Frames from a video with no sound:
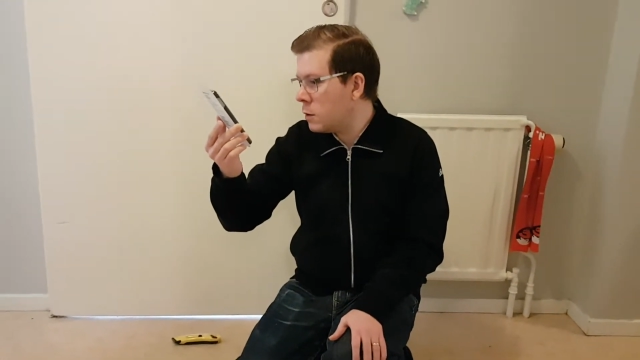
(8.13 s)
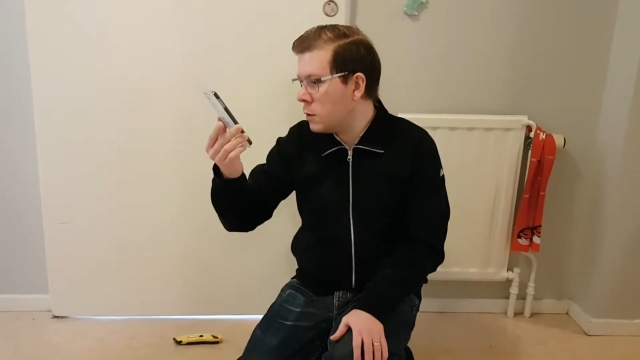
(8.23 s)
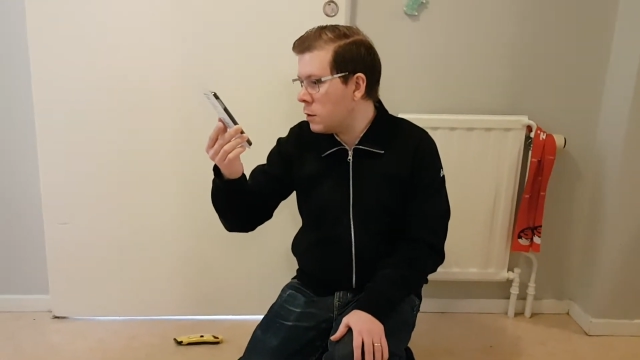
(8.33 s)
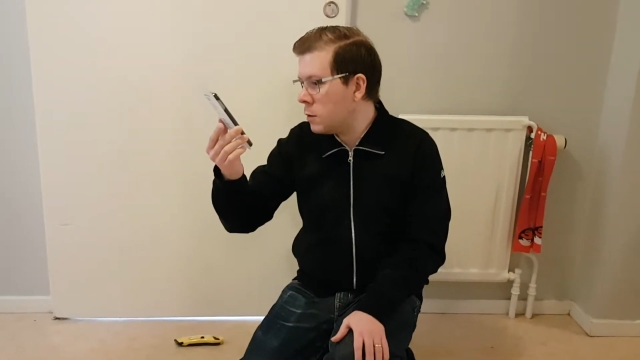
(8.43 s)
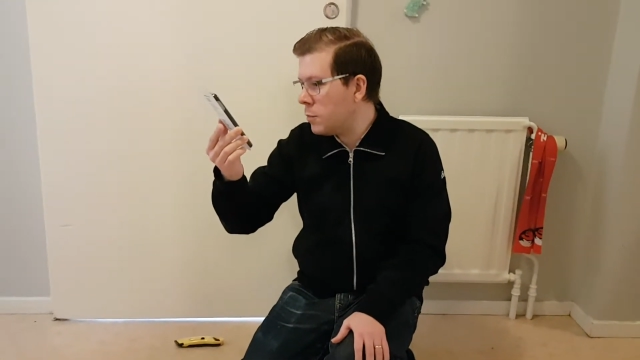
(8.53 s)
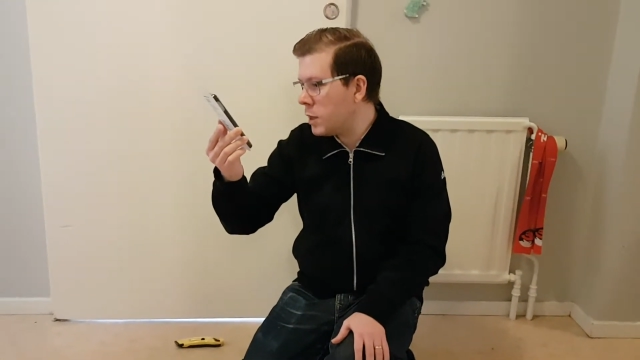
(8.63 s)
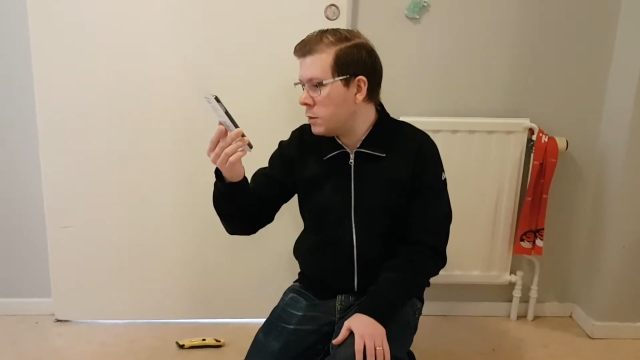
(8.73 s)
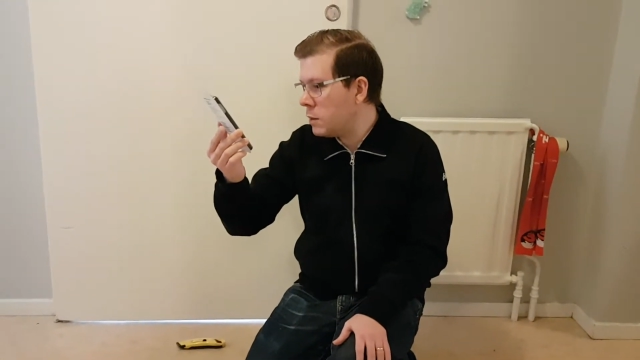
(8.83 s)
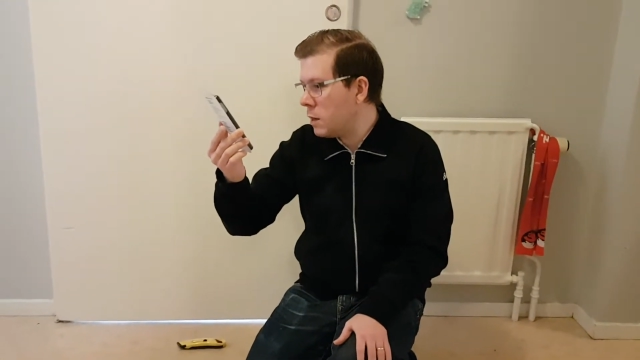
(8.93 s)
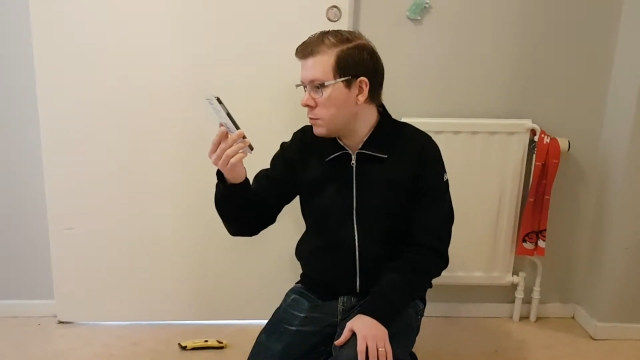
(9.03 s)
by
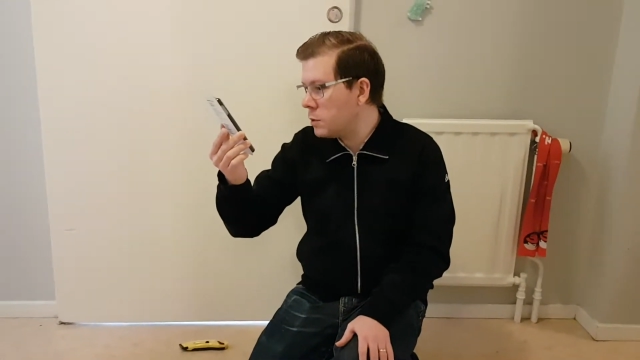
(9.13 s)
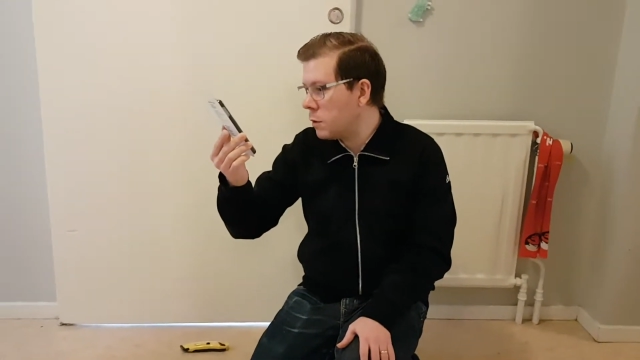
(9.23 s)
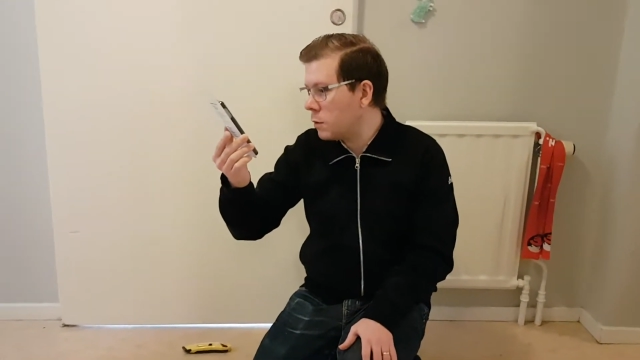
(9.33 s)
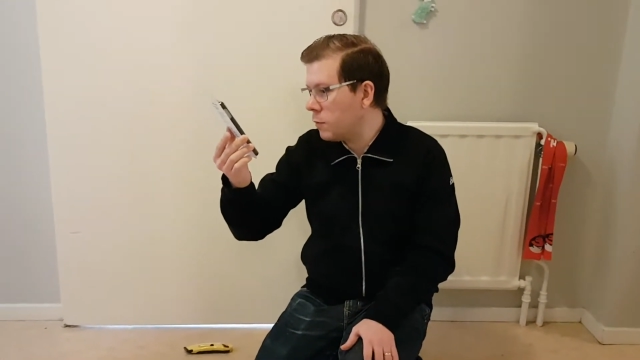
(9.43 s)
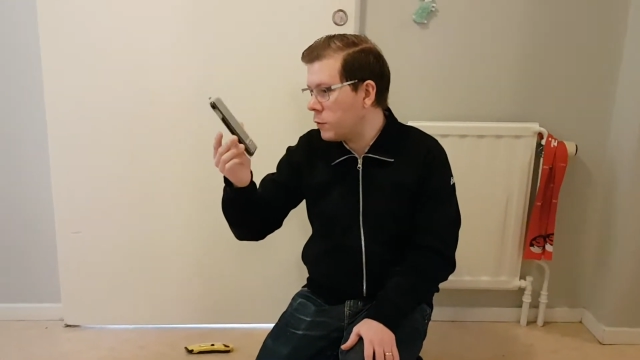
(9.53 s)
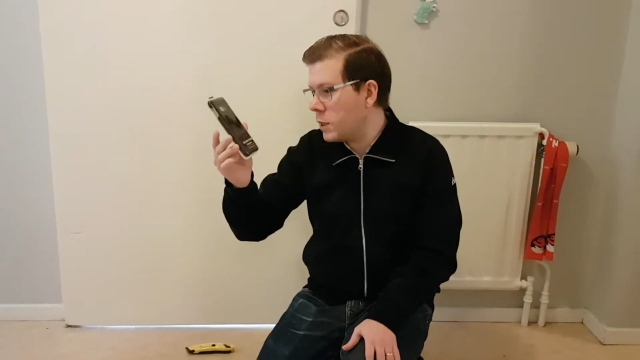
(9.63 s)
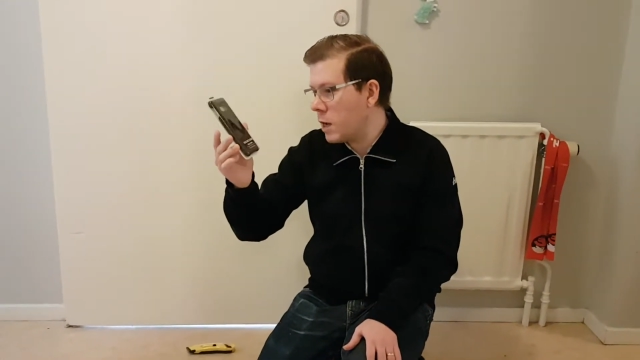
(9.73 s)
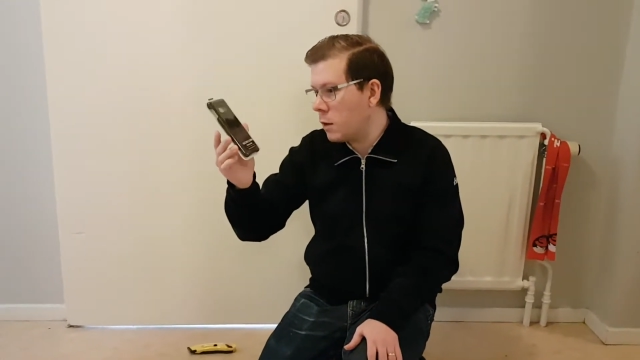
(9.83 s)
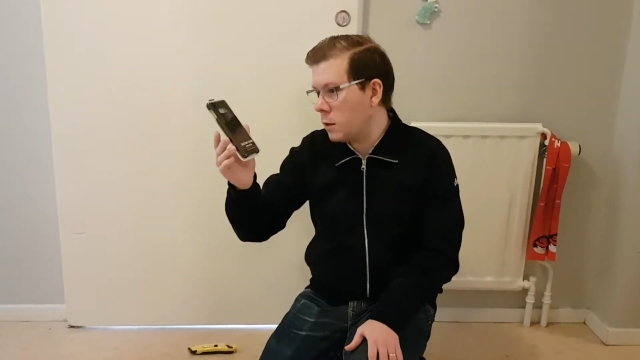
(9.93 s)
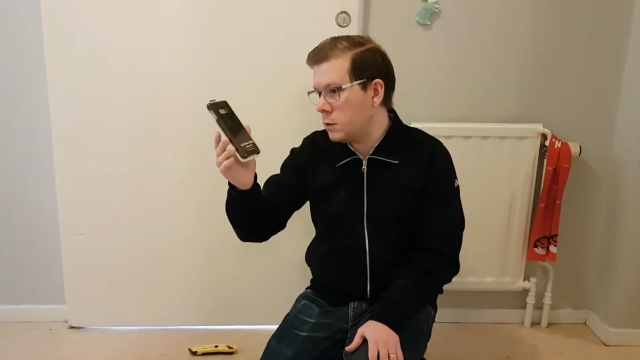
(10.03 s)
Samsung for the
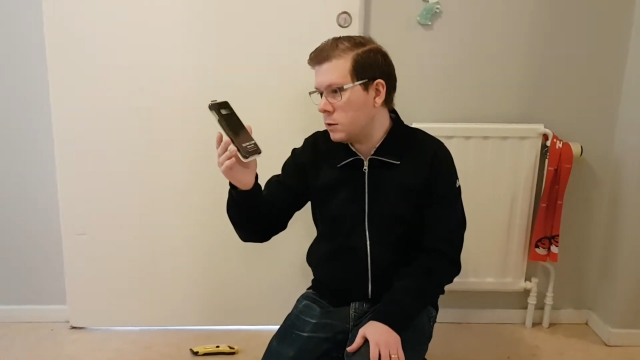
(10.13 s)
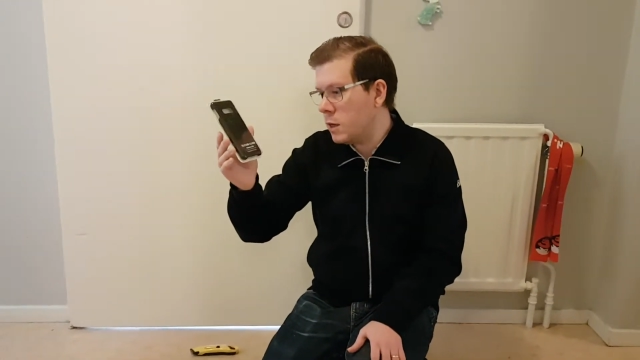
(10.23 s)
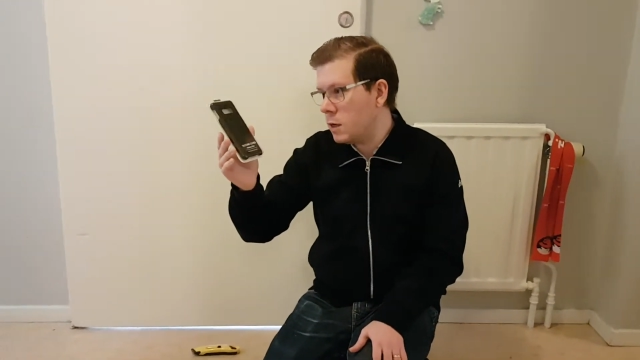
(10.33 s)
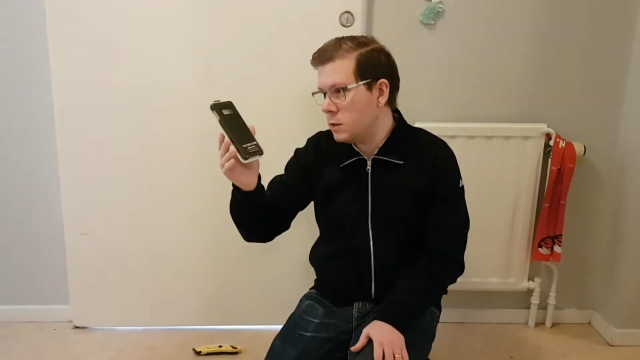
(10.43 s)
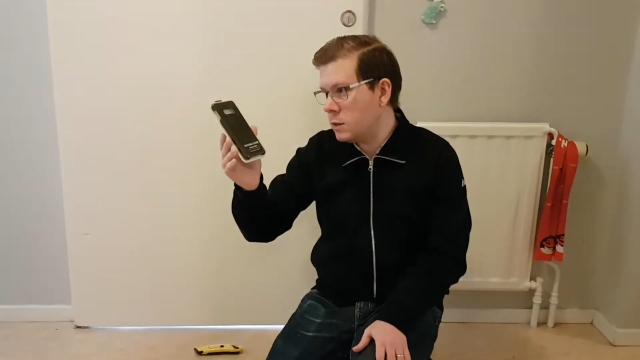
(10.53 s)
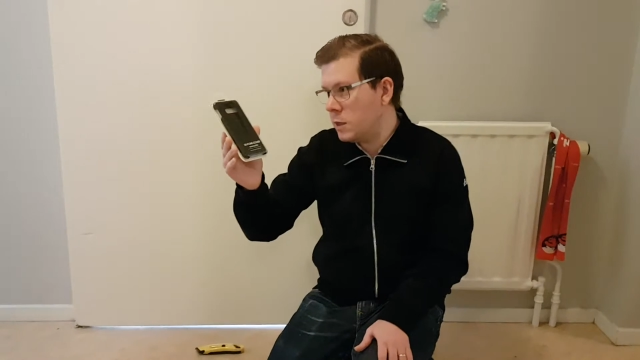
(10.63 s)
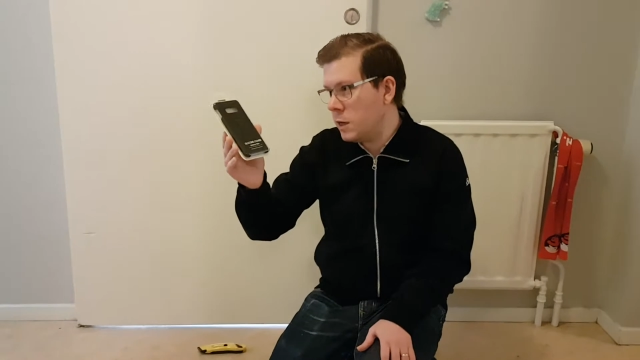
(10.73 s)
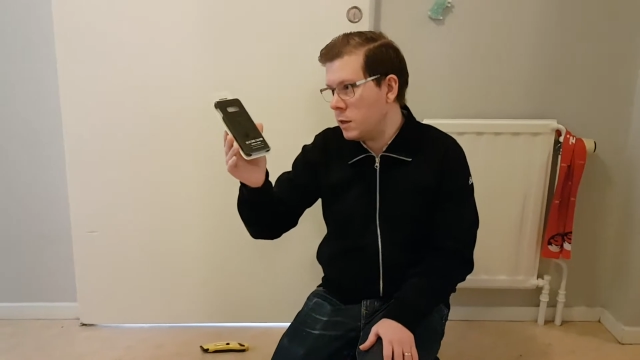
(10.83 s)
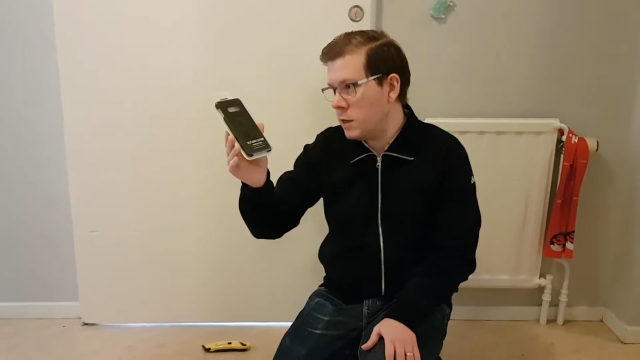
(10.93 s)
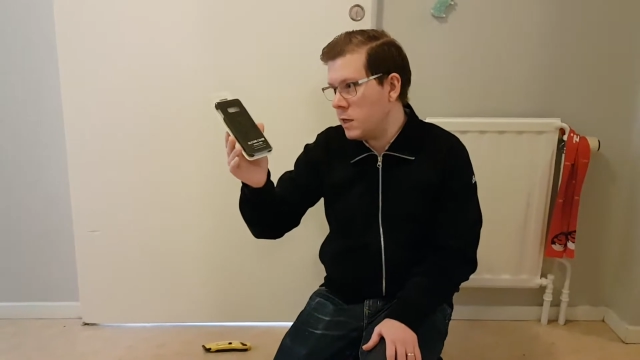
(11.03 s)
Galaxy
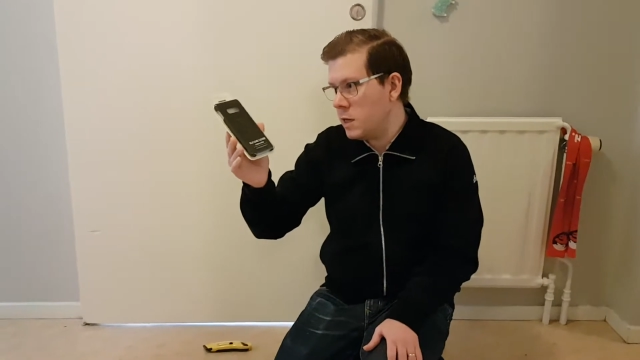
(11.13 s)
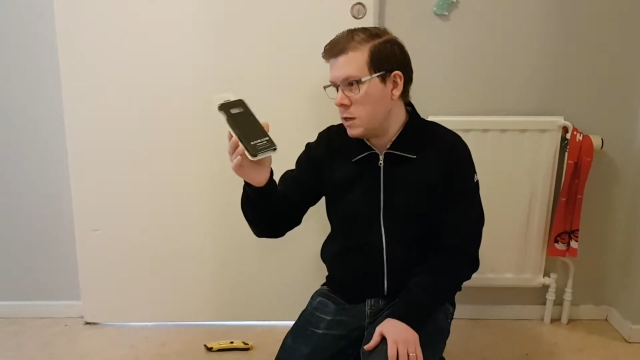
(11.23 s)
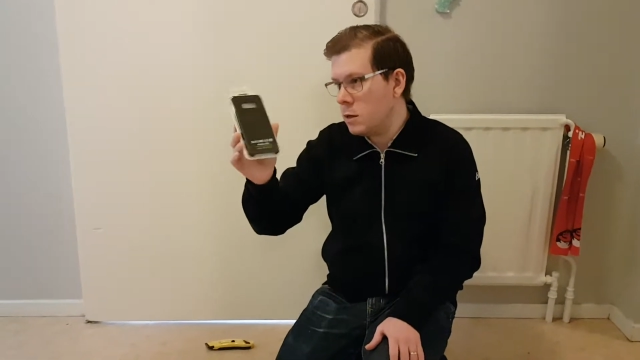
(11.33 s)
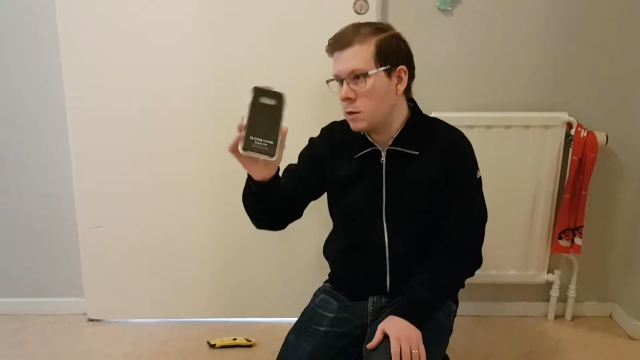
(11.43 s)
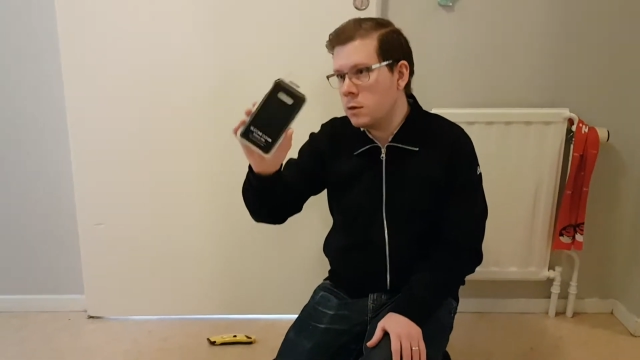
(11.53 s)
S10e.